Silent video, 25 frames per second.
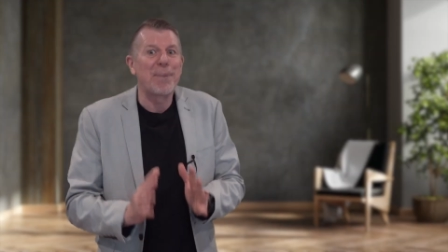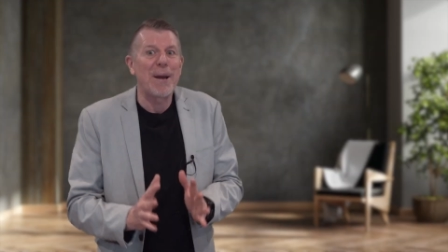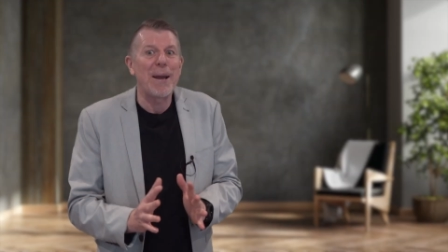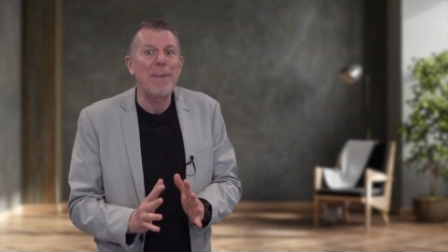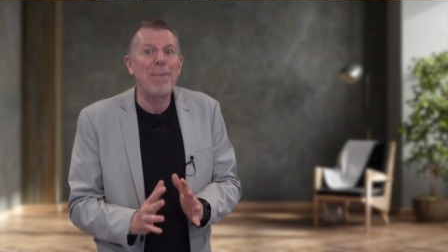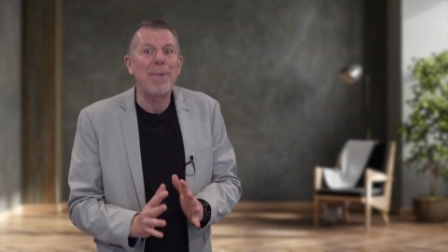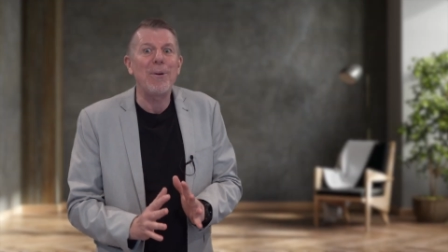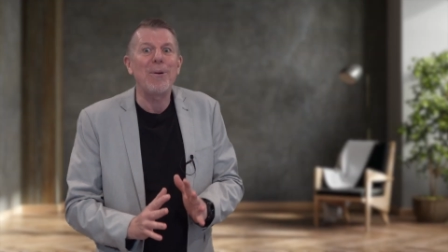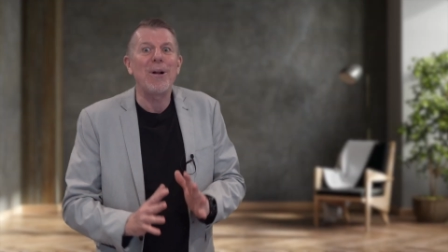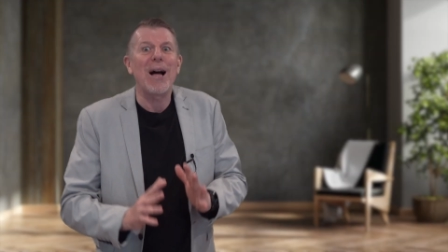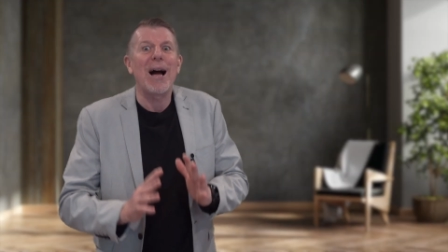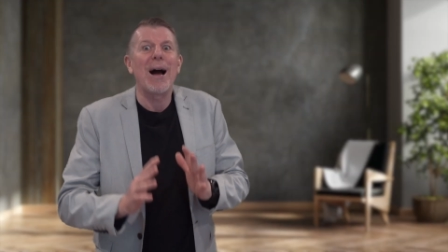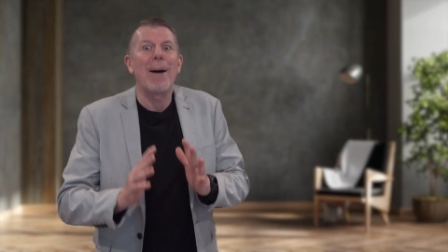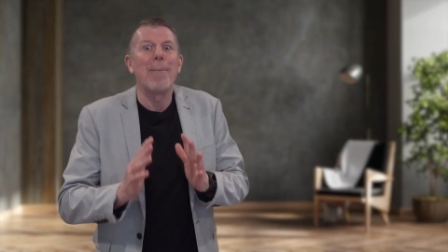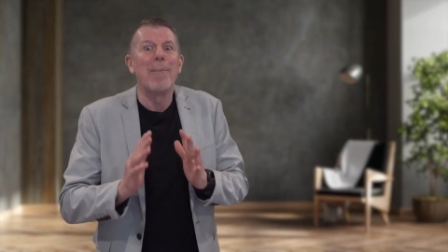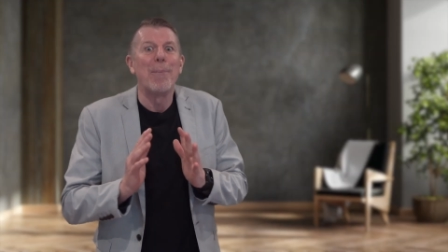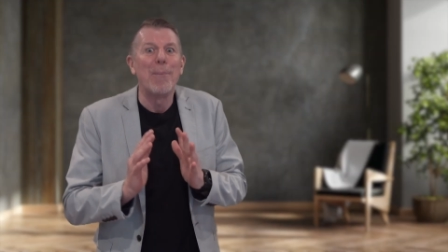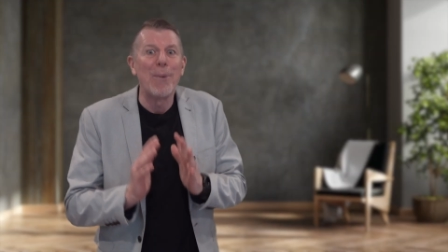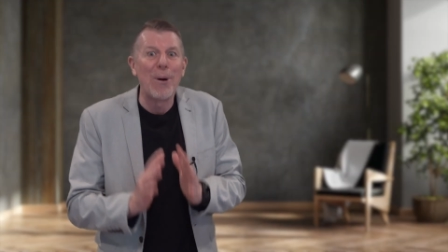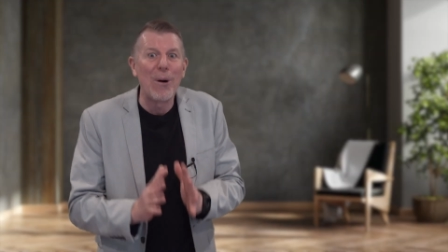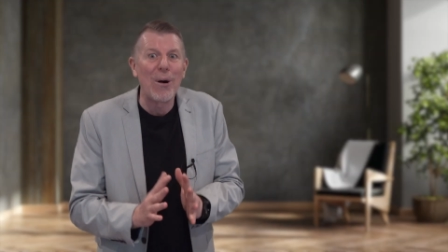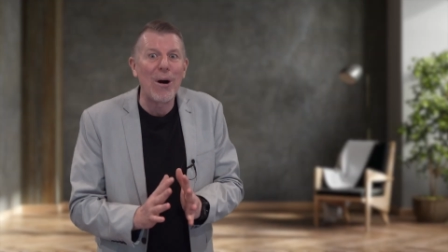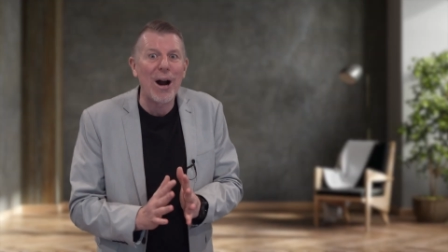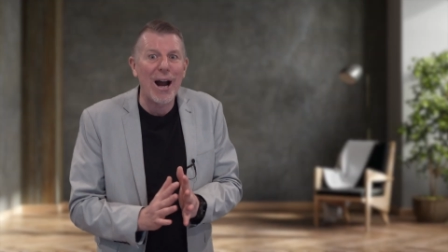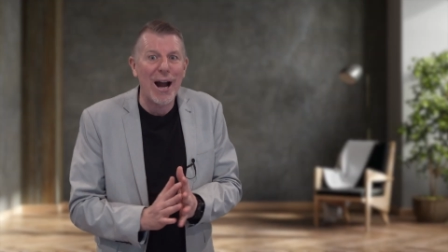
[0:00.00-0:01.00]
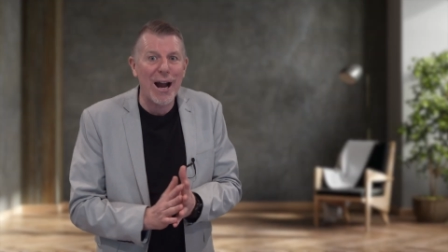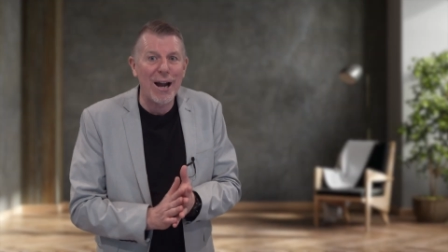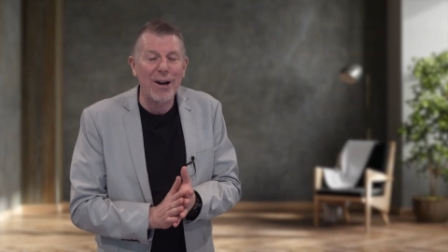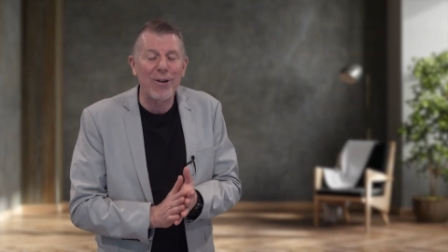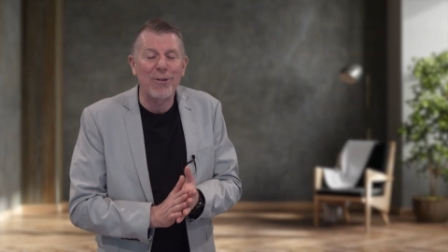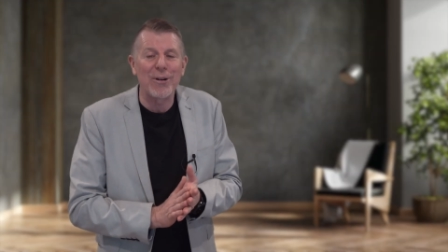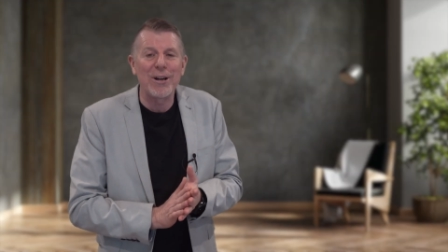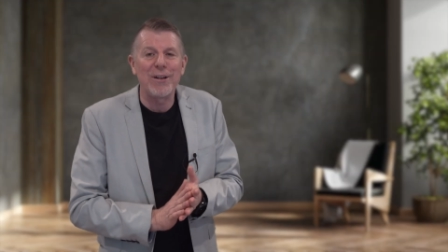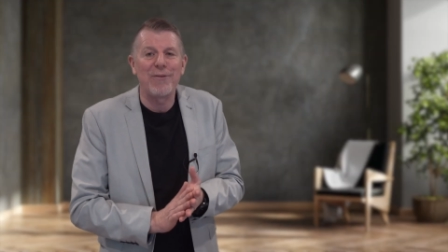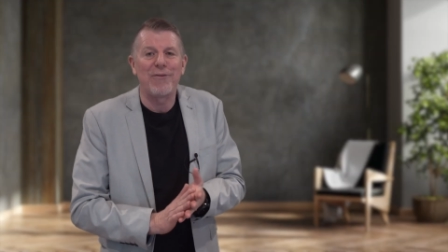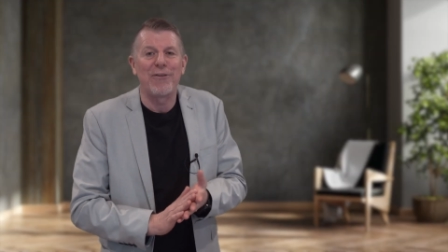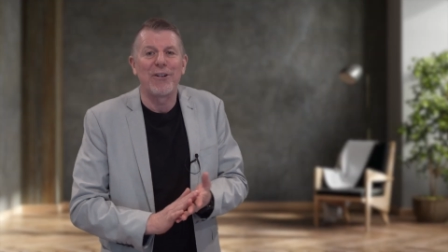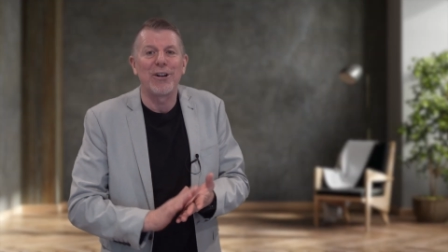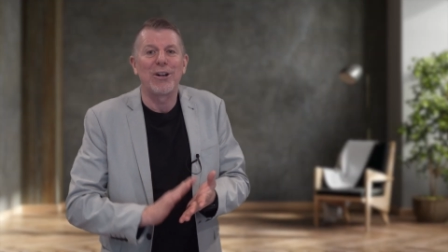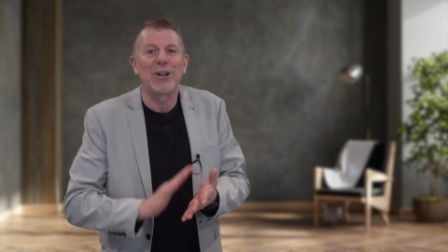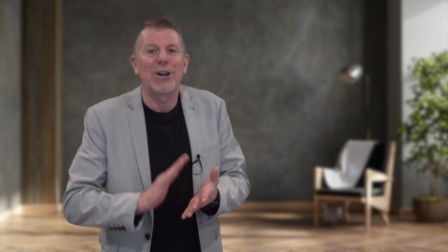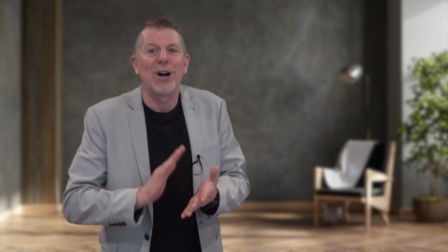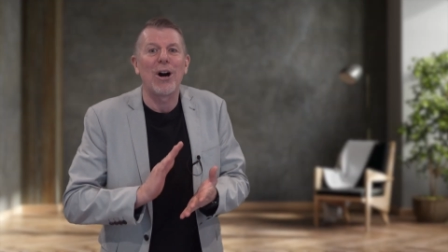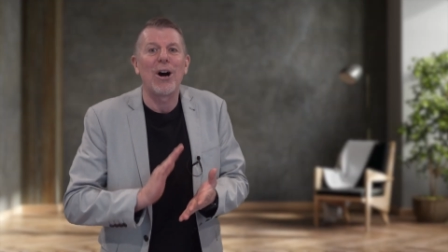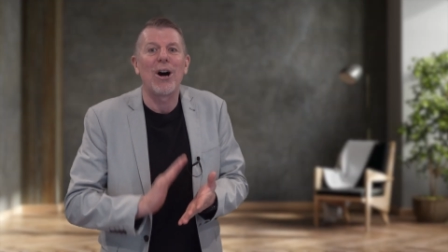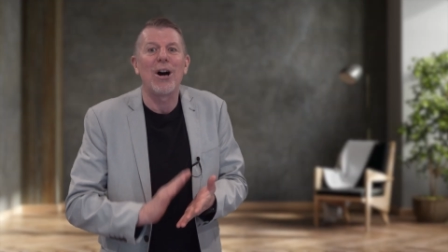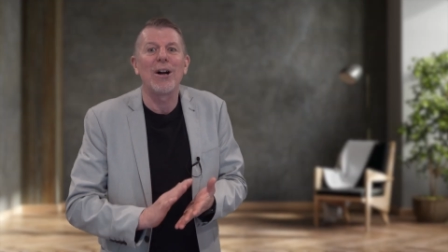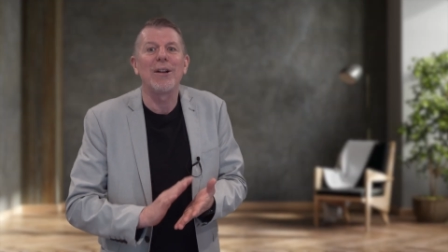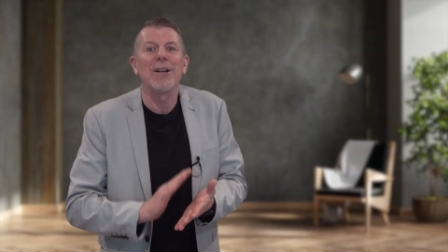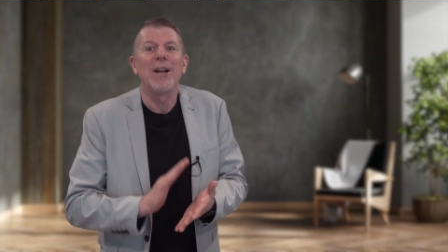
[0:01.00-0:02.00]
People are more hungry for
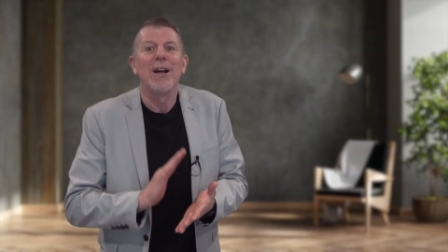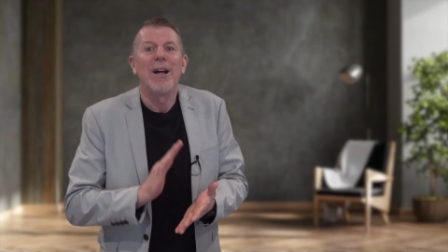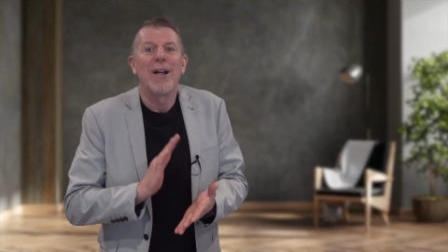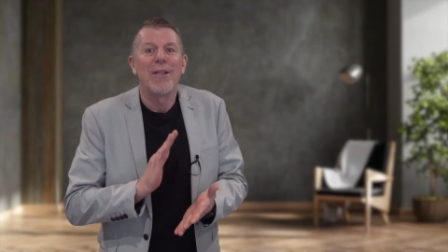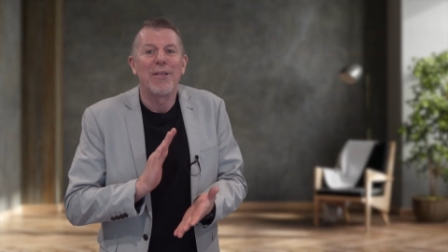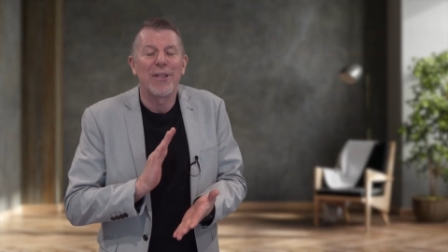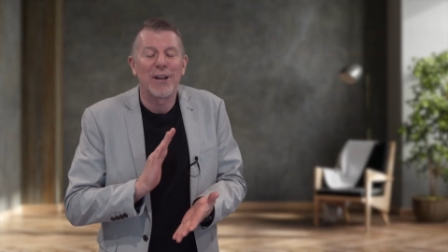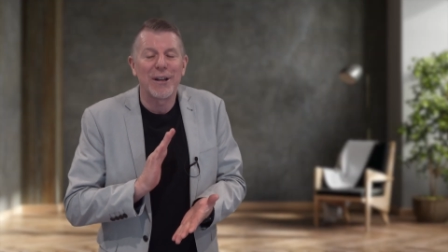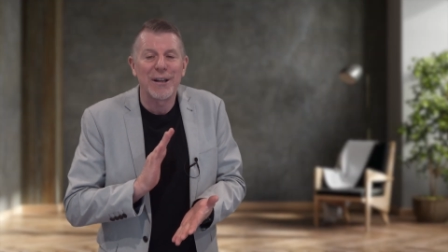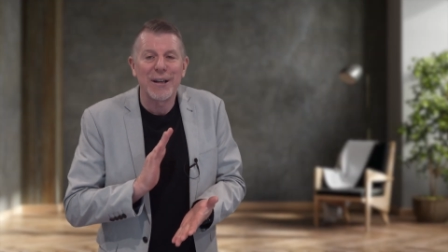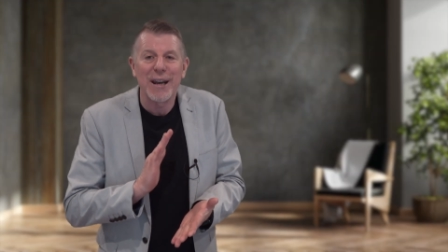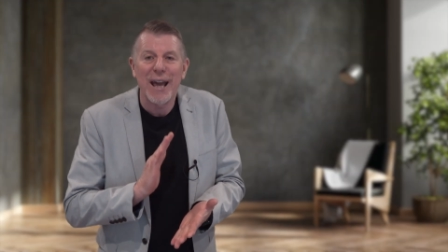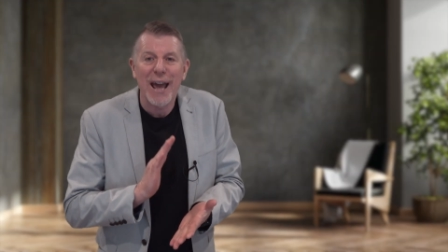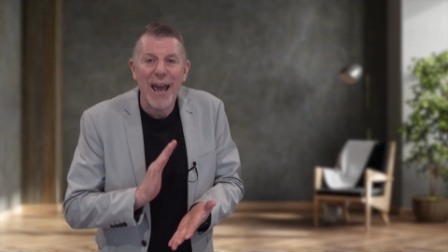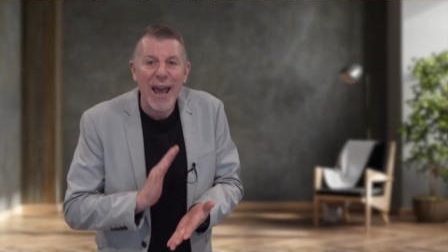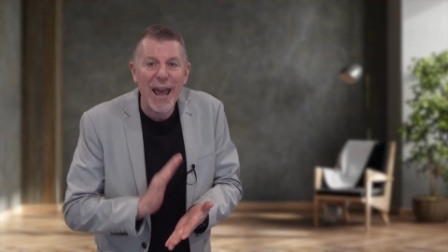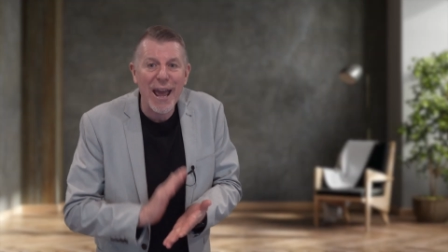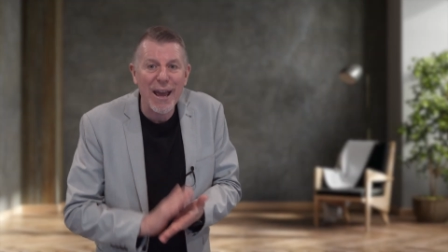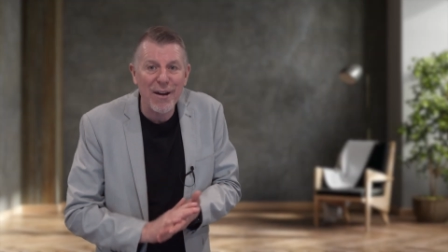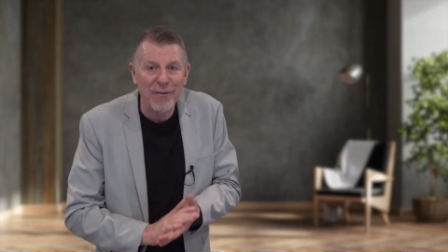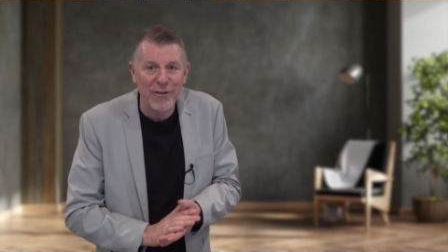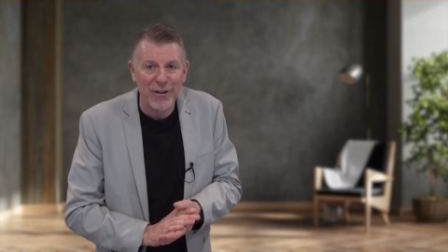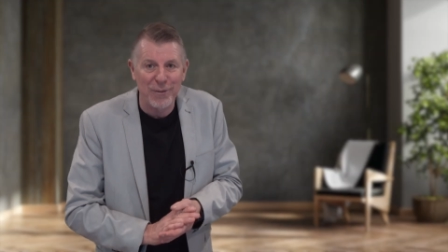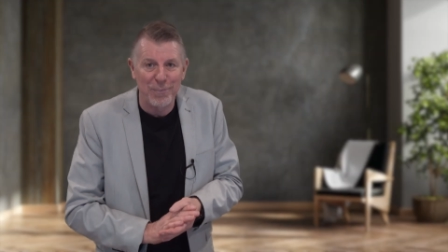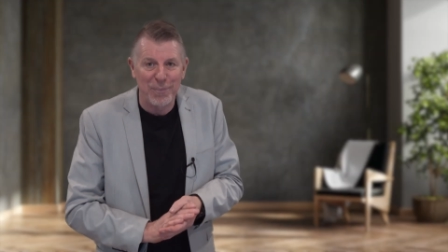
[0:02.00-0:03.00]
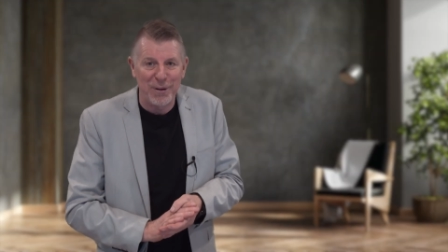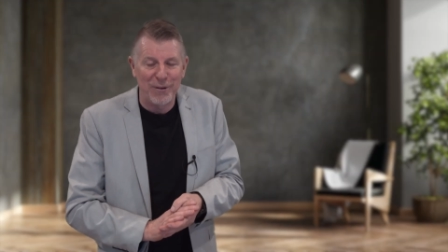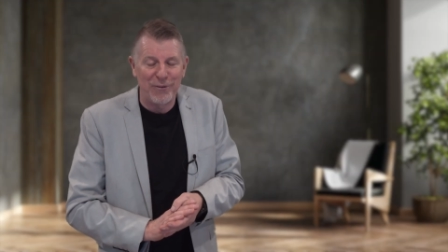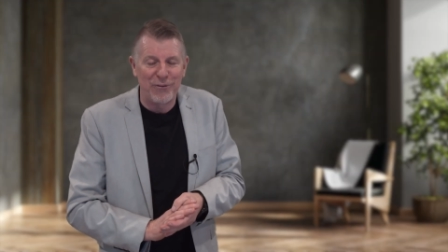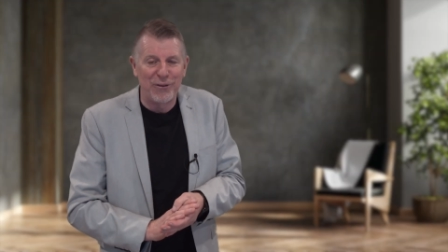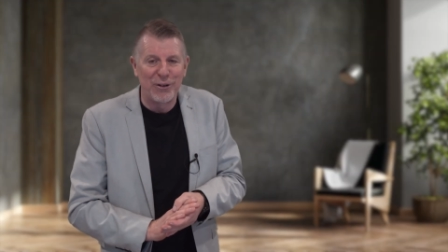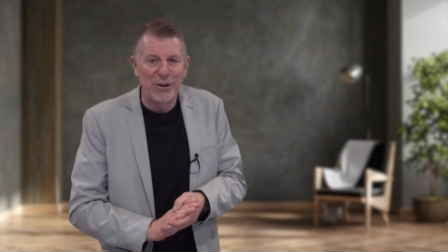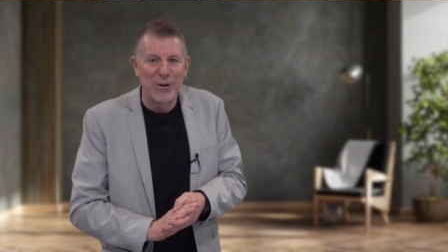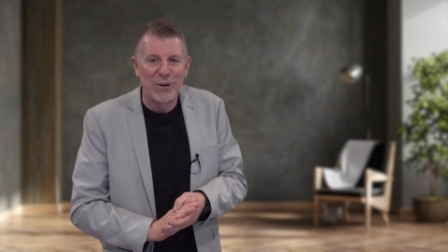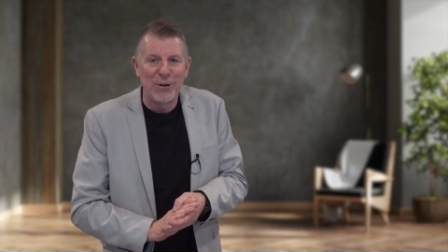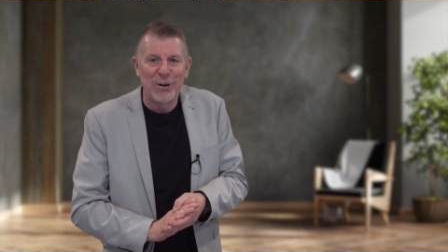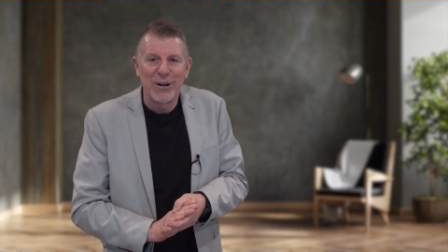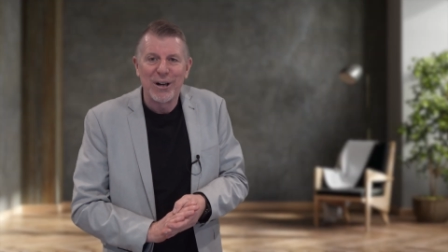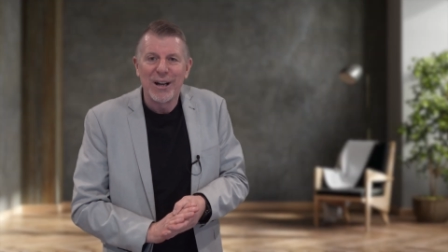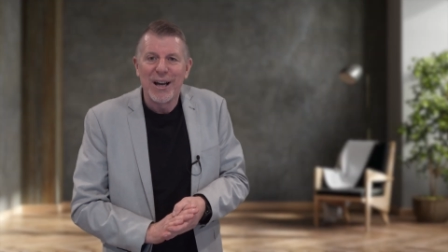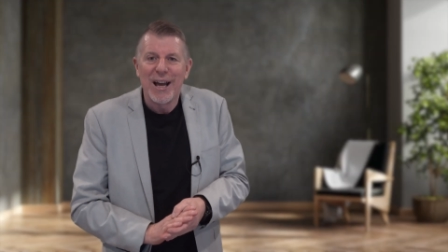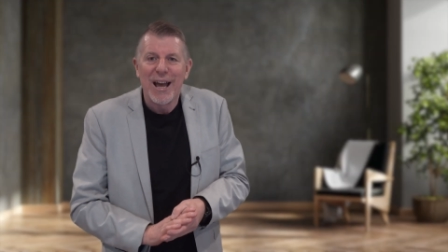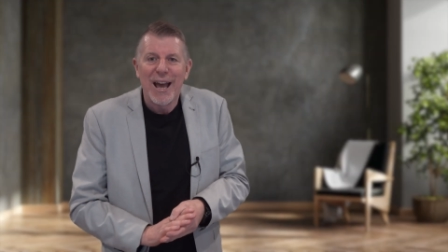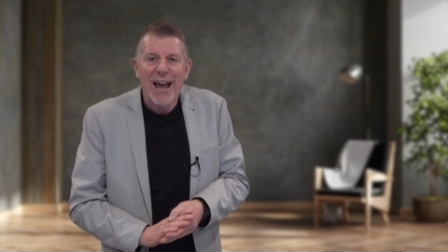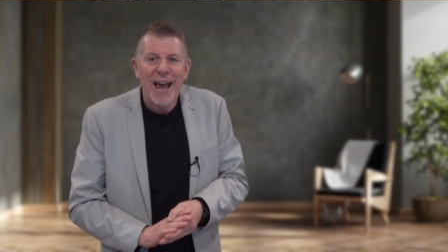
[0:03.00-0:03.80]
God than ever before.